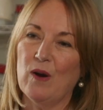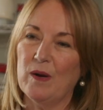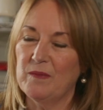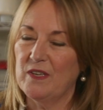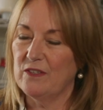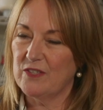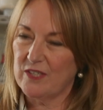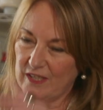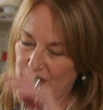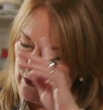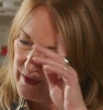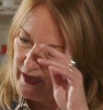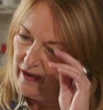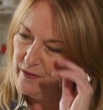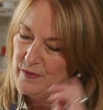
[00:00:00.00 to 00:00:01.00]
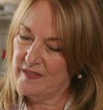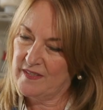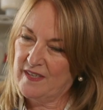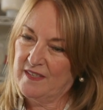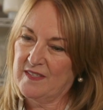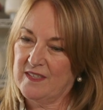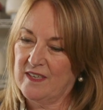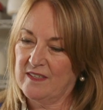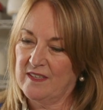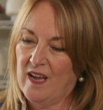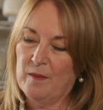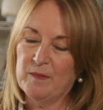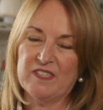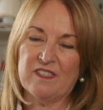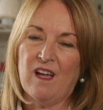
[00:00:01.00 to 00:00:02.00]
I'm usually okay once I start.
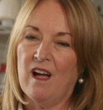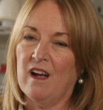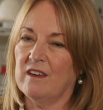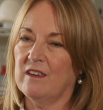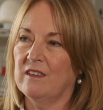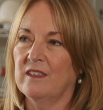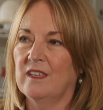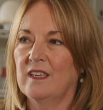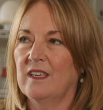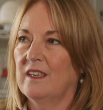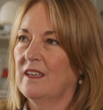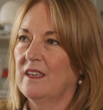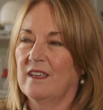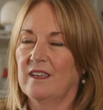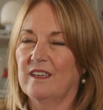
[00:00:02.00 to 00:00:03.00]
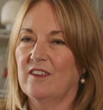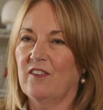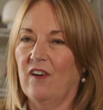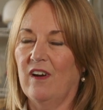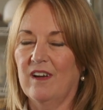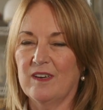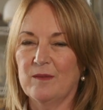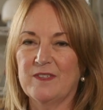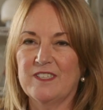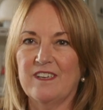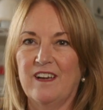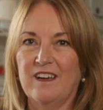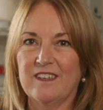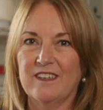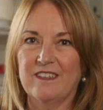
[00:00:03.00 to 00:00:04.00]
I'm a talker. God, I'm a
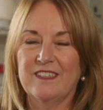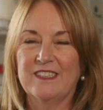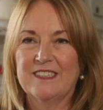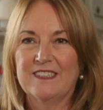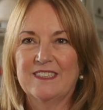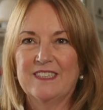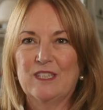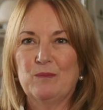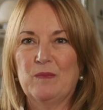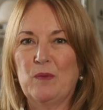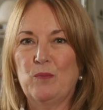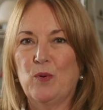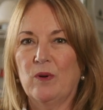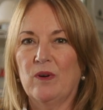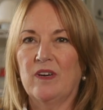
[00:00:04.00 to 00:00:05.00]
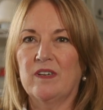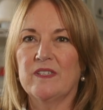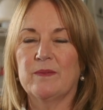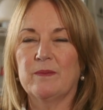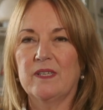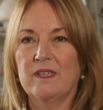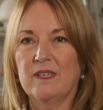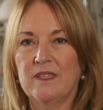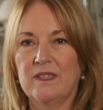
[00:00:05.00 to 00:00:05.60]
talker. My poor husband.